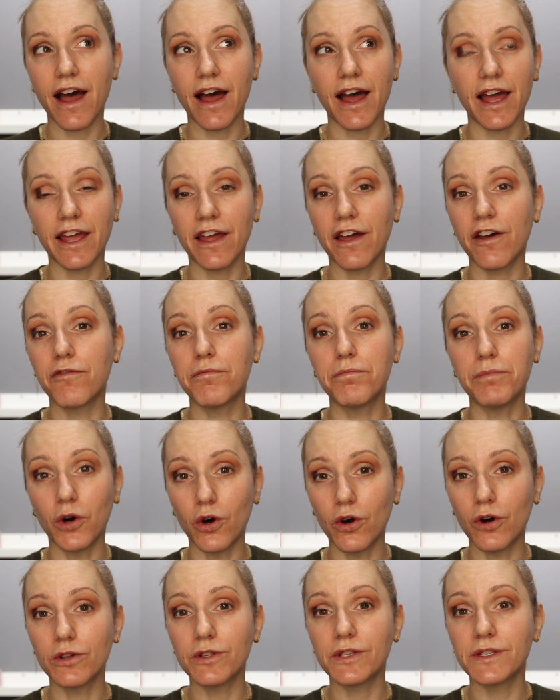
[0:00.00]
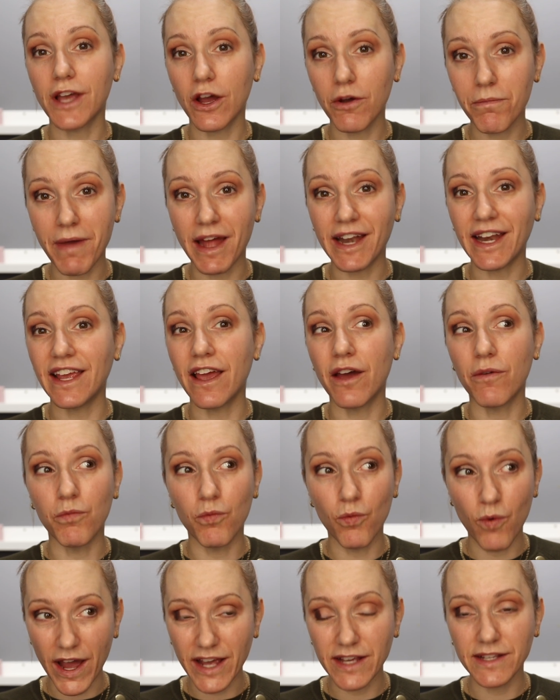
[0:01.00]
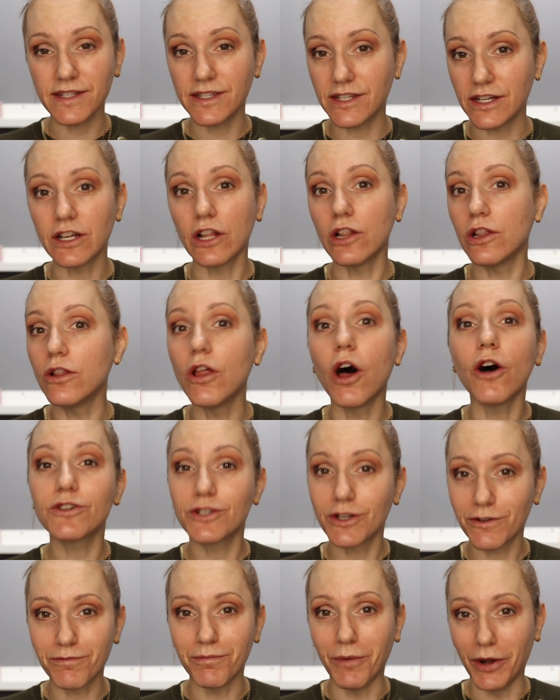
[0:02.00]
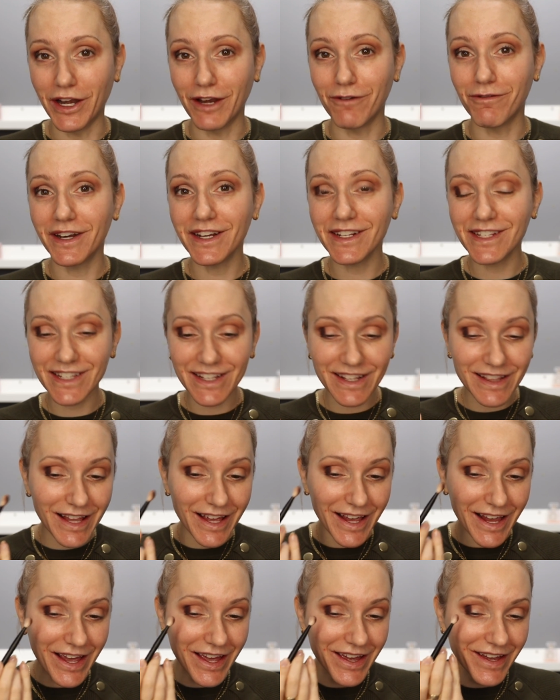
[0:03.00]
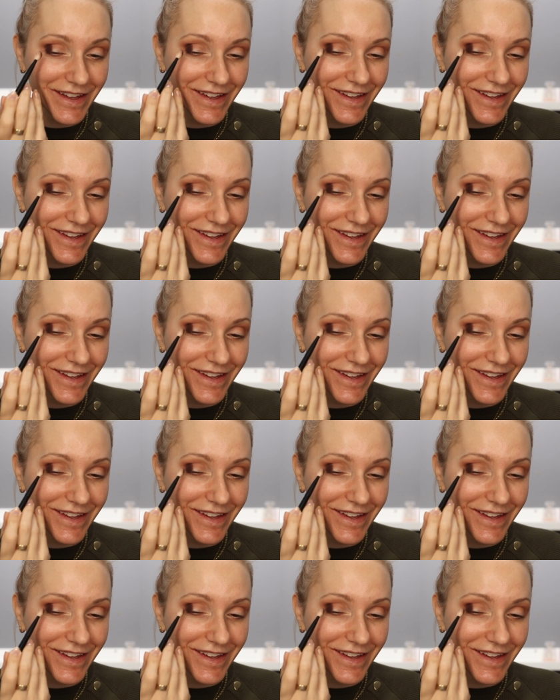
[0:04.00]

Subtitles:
I have bought so many and wasted a lot of money recently.